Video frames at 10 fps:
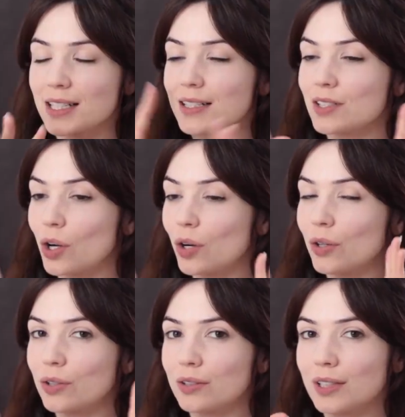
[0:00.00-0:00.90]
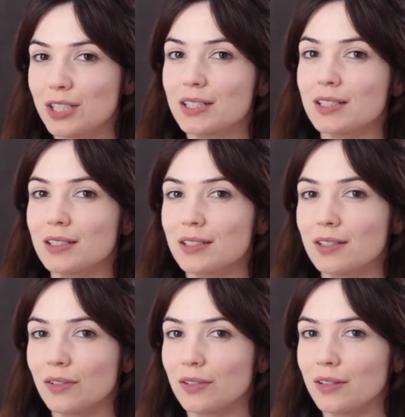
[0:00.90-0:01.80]
It's all just
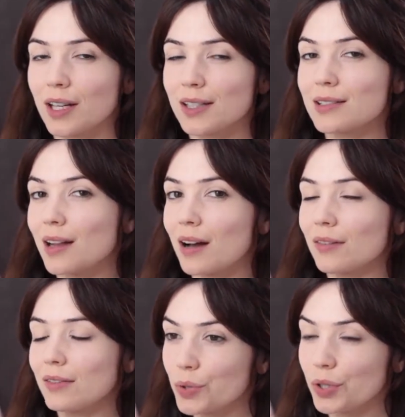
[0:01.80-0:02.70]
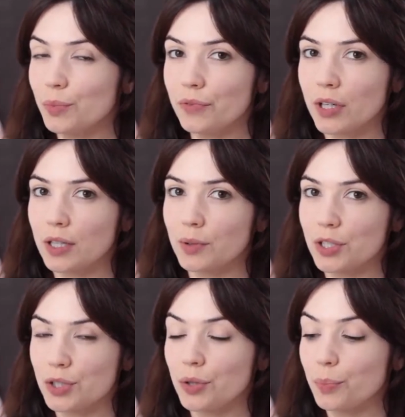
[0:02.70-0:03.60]
subtle and soft. So we're gonna move on. I'm gonna
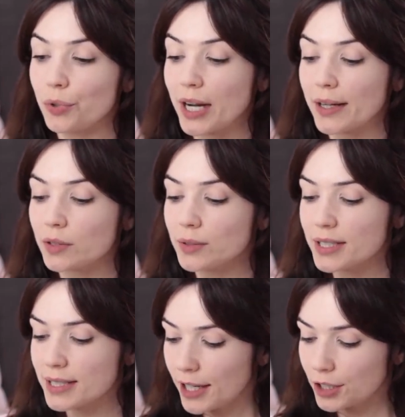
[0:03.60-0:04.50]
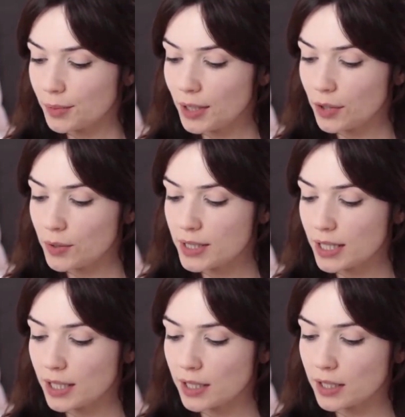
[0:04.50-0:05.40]
do the brows. I'm gonna be
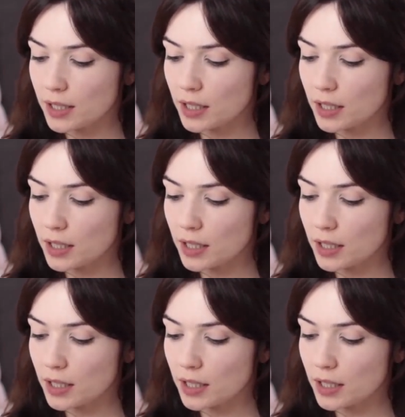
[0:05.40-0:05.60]
using